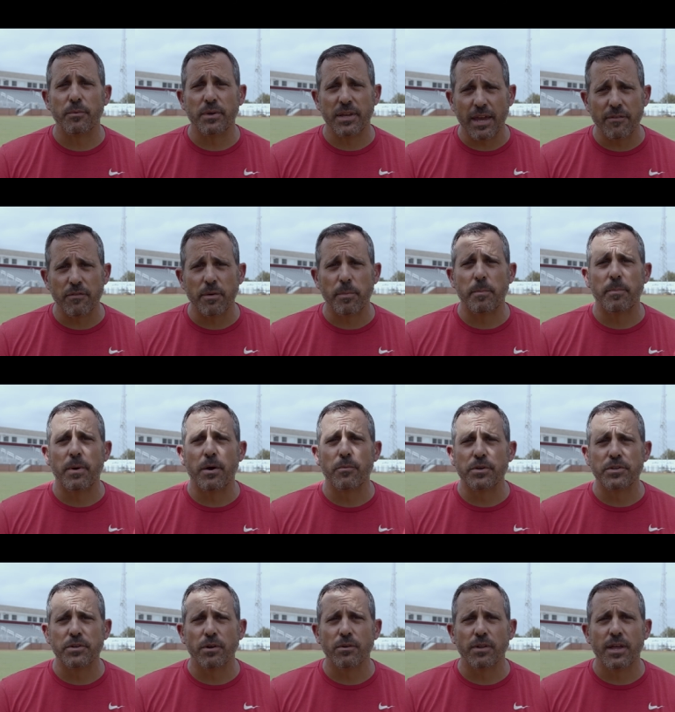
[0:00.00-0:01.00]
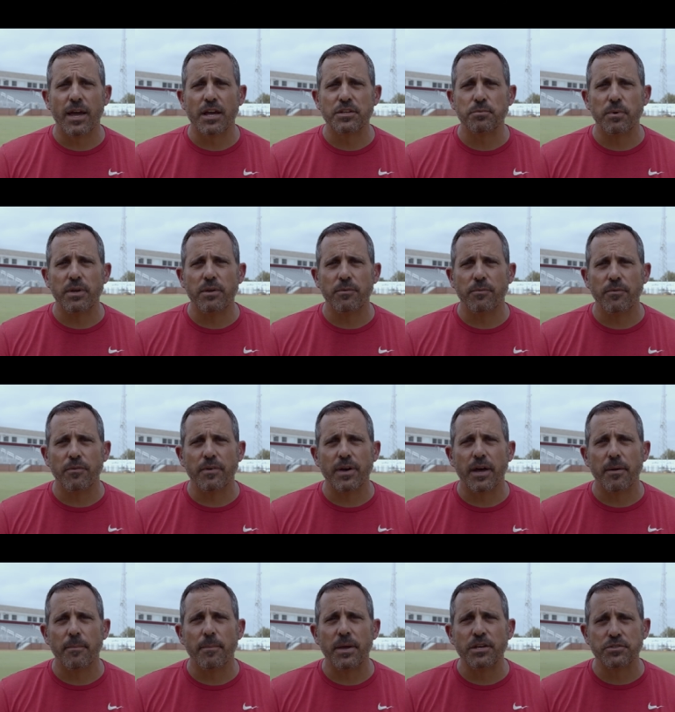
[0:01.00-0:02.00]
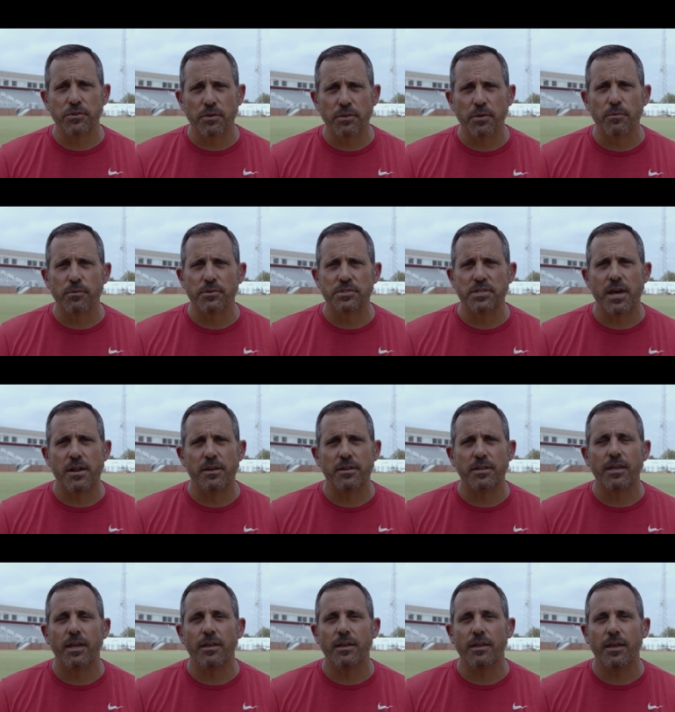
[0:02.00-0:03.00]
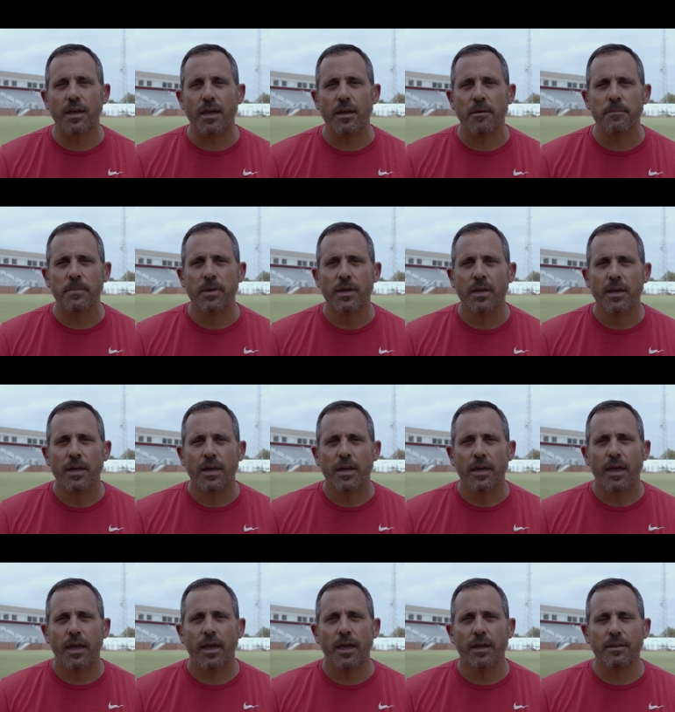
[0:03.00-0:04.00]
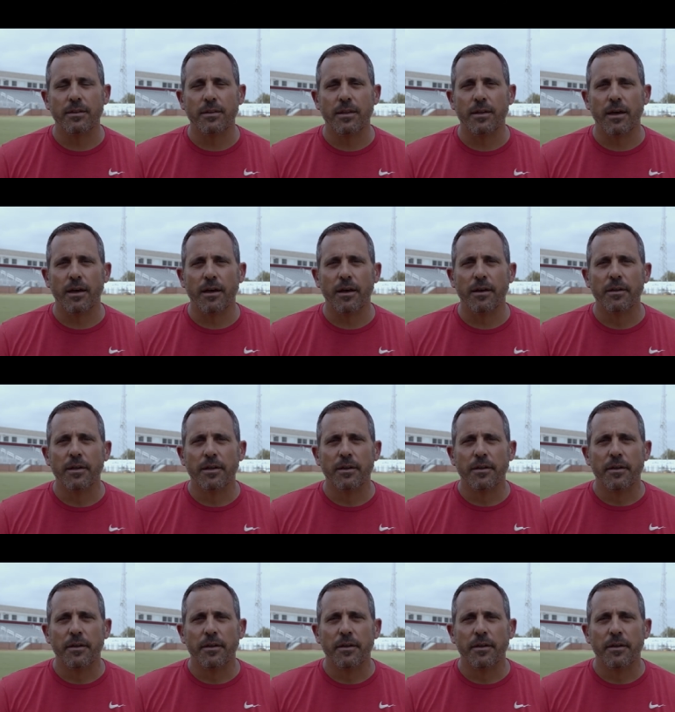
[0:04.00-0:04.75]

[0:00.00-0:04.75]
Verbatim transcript: we, gave up a punt return last week. We've got to make sure that we're sound in the kicking game and, uh,